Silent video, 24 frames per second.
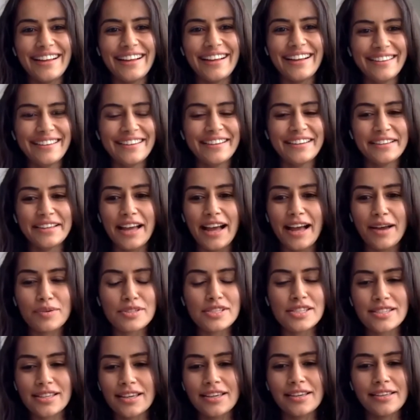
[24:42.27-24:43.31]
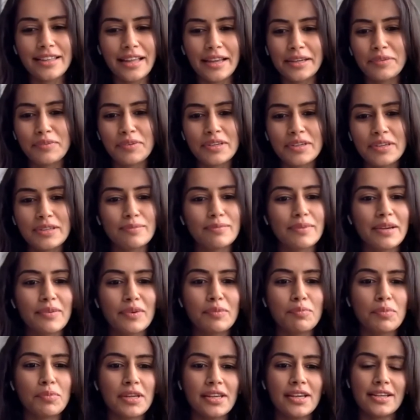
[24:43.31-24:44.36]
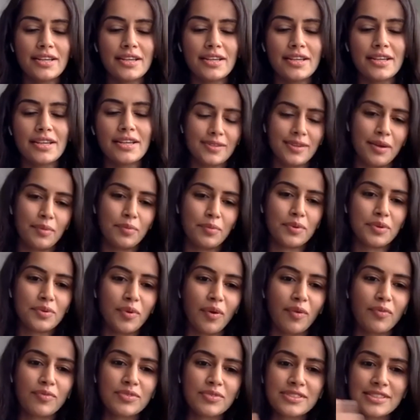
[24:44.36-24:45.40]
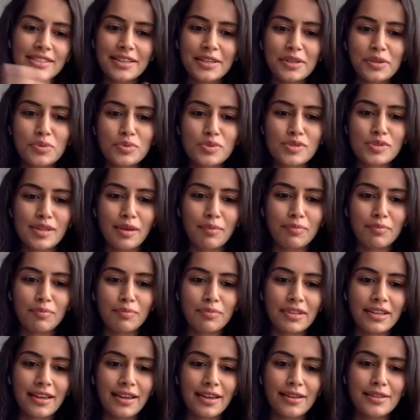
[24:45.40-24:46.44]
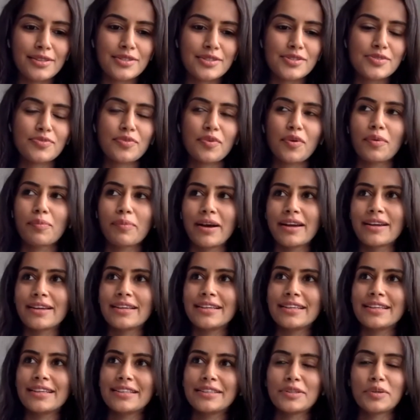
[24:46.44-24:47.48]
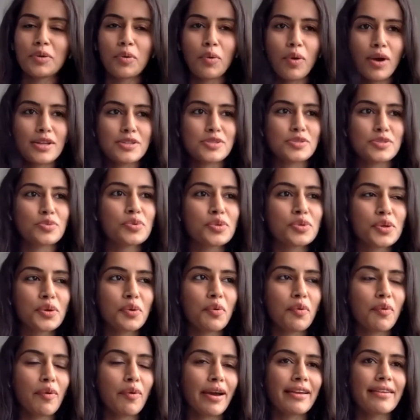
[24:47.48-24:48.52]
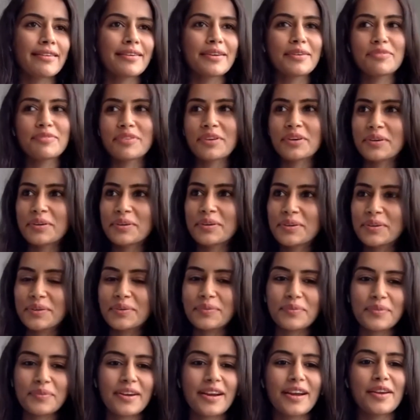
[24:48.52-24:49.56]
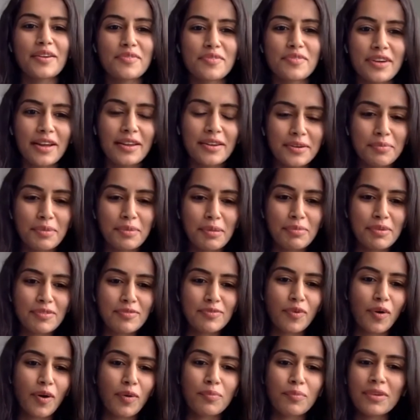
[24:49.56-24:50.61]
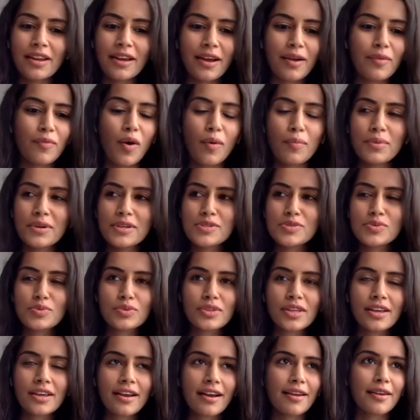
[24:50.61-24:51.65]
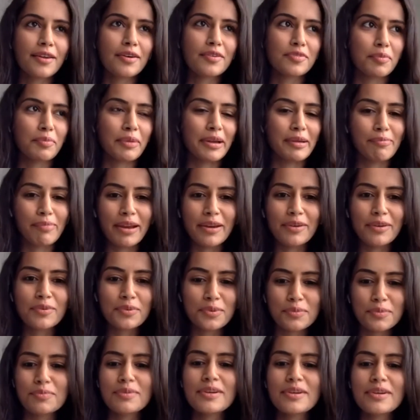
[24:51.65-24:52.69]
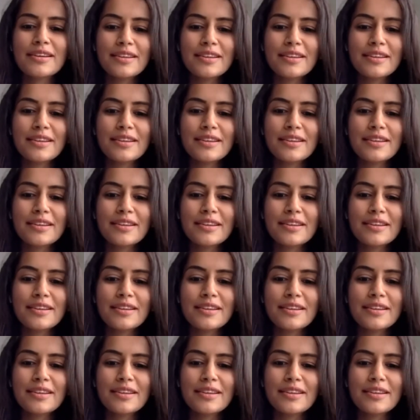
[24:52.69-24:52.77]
Yeah, I was just saying that even me as a person, I would obviously use something else for my yoga studio and a different kind of color, maybe warm, like a warmer, soothing color for my bedroom.